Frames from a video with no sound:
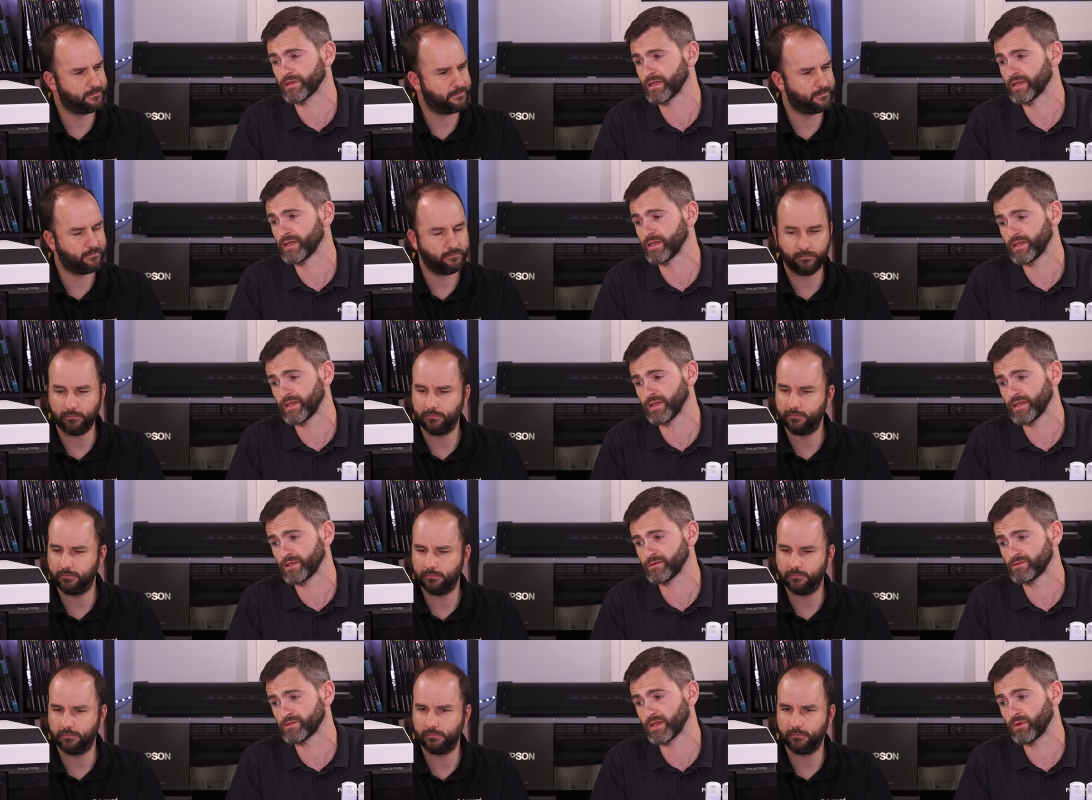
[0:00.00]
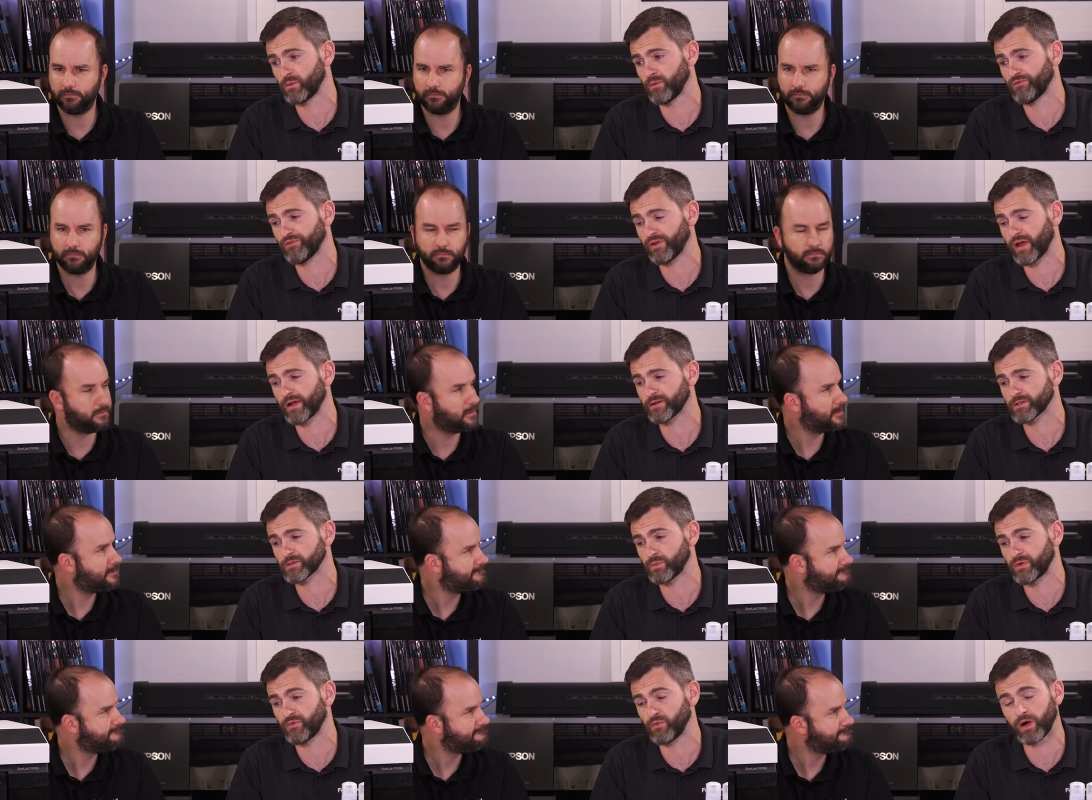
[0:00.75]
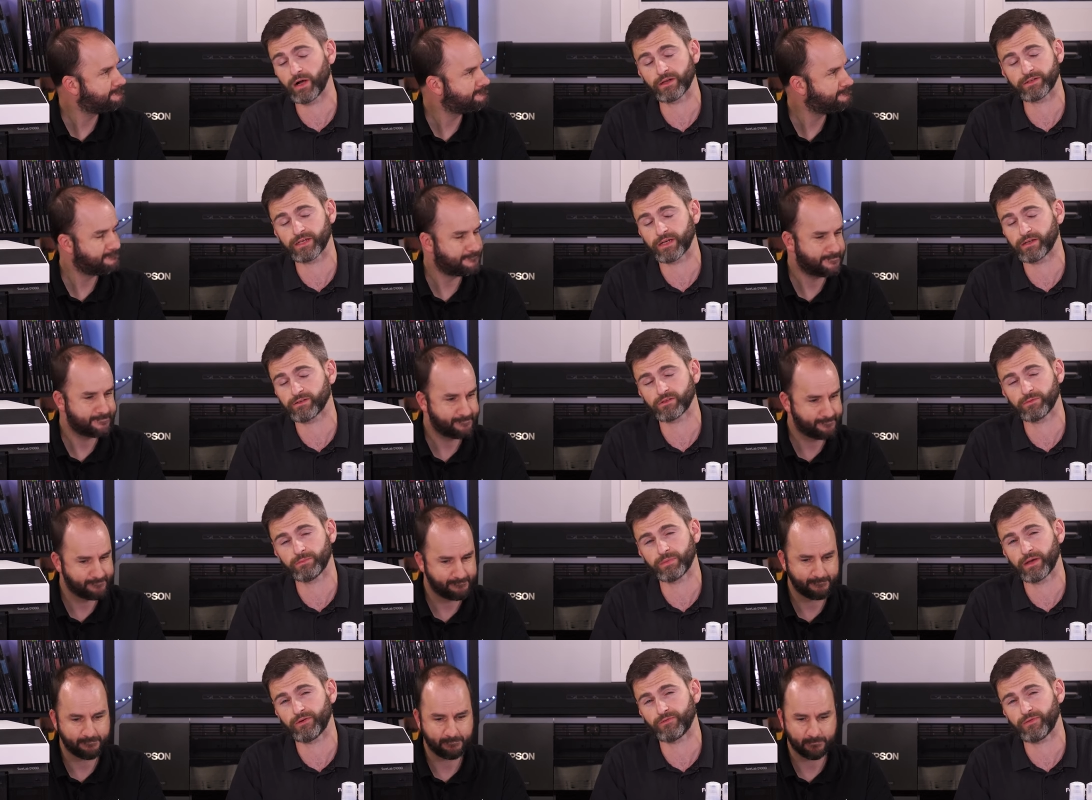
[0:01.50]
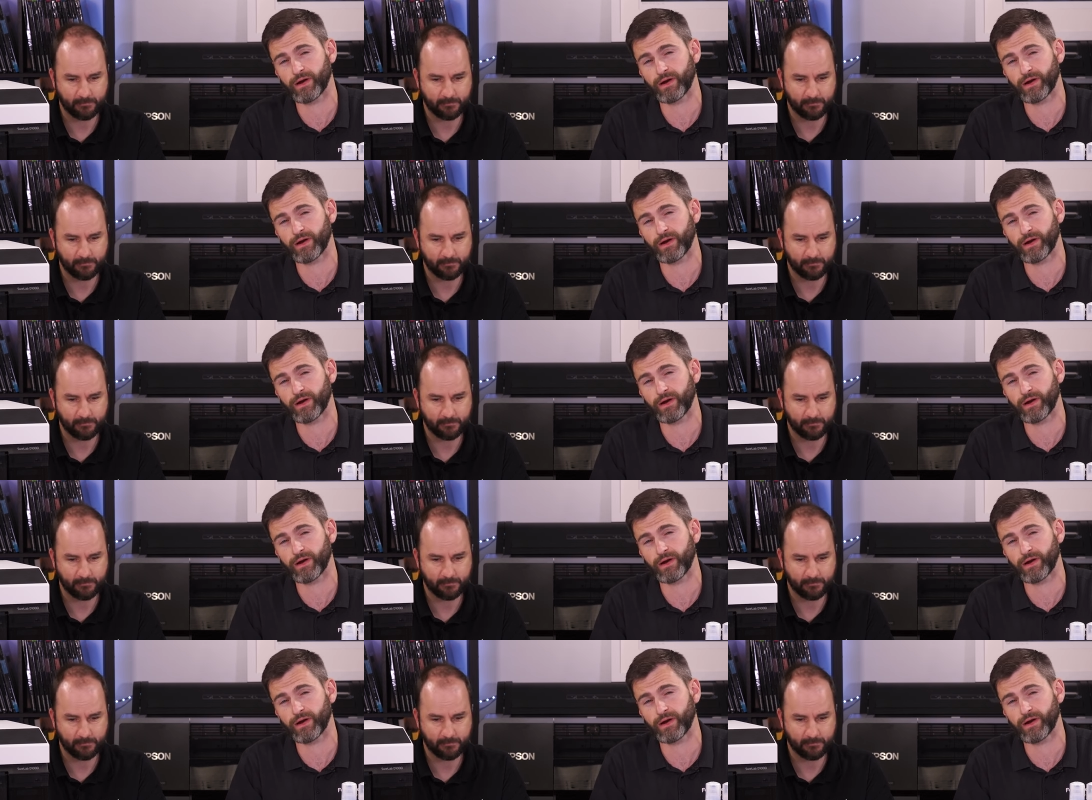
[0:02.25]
Speaker 1: The D1000 we worked out to be